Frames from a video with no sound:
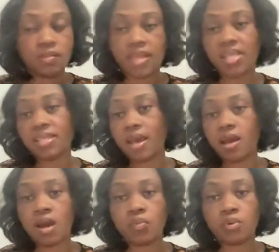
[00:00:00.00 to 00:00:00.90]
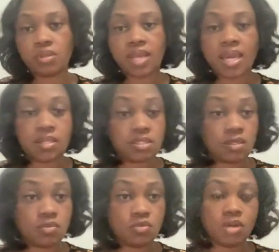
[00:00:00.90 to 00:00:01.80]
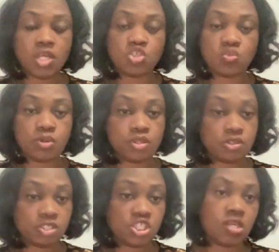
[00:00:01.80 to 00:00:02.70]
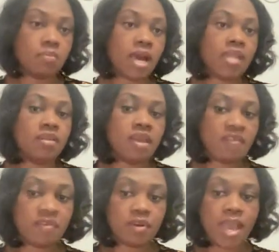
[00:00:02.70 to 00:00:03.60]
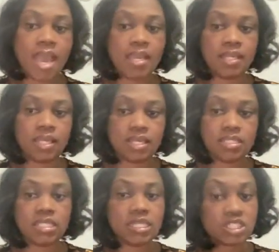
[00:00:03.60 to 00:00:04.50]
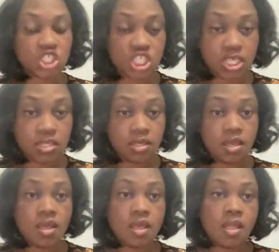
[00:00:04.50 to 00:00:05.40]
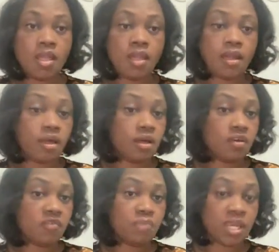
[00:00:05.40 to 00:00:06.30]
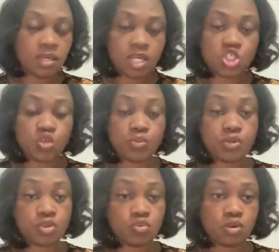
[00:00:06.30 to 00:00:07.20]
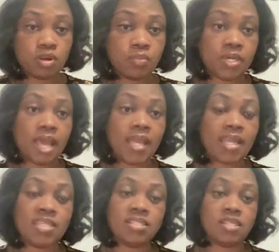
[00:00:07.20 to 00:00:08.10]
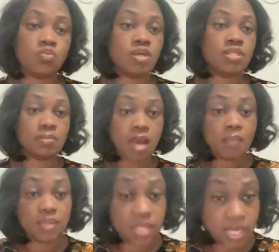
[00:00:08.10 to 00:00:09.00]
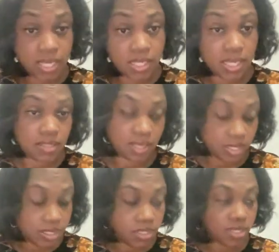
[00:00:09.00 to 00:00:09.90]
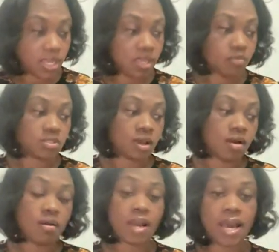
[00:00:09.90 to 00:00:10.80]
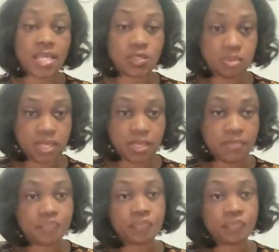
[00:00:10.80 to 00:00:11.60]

that's how I really got into doing entrepreneurship. I never had any intention of being an entrepreneur, but I guess this wasn't my plan. At the end of the day, it was all God's plan.